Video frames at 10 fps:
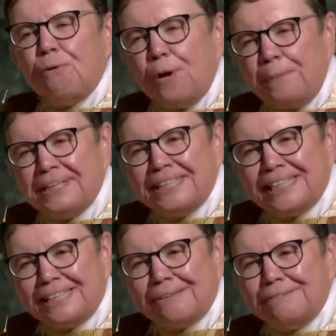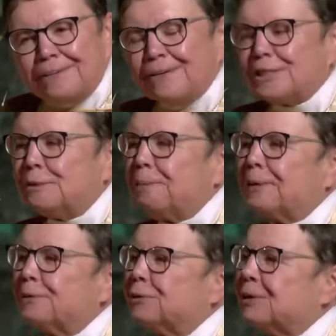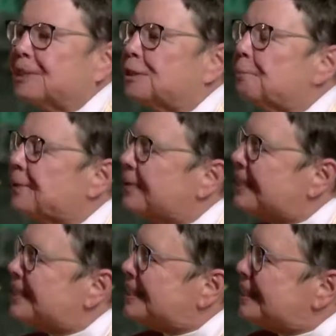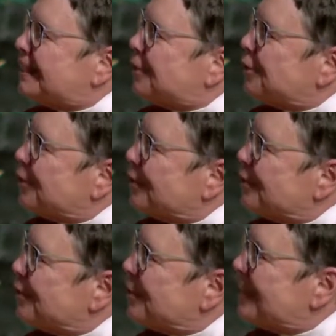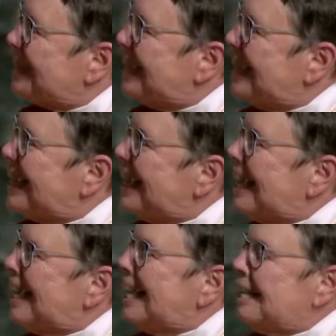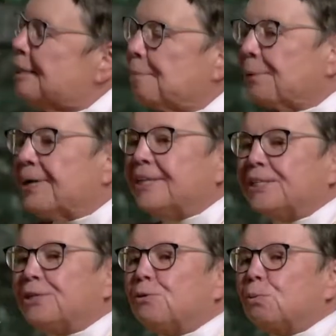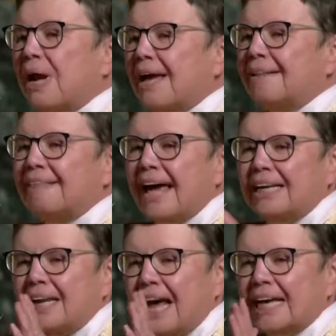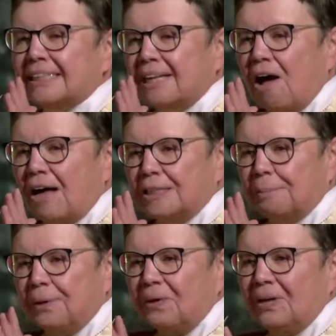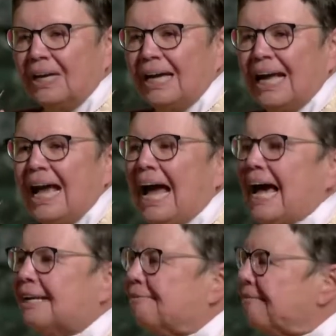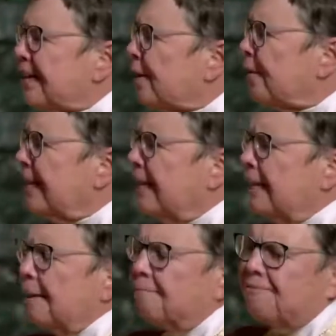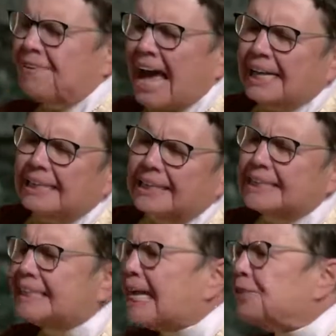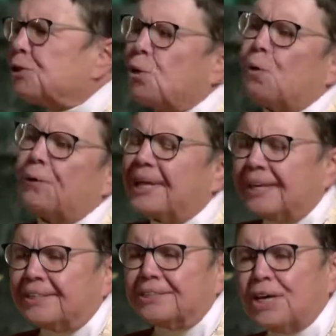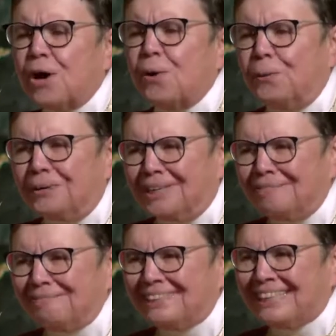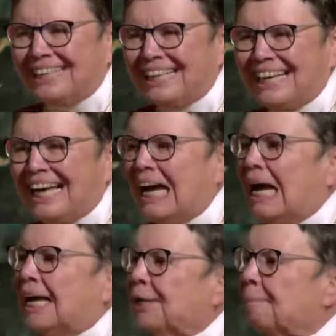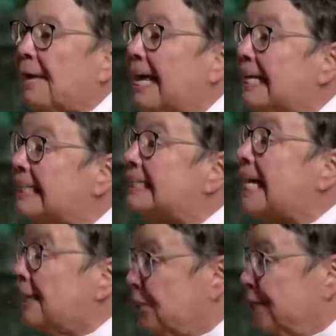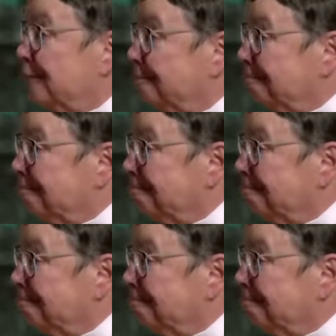formative spiritual experiences in church, the priest who read that last gospel had a very emphatic, stentorian tone. You paid attention.